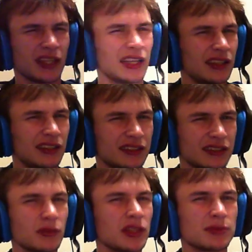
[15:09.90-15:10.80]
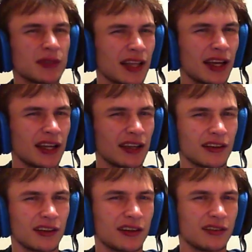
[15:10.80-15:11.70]
that somebody's been lying
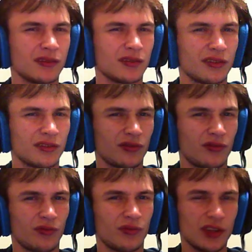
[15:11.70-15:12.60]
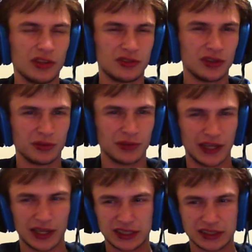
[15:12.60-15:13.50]
on YouTube, and
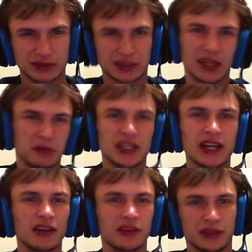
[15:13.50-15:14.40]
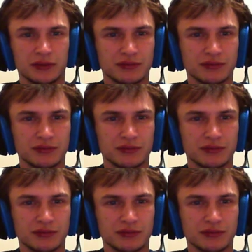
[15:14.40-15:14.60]
I just am tired of it.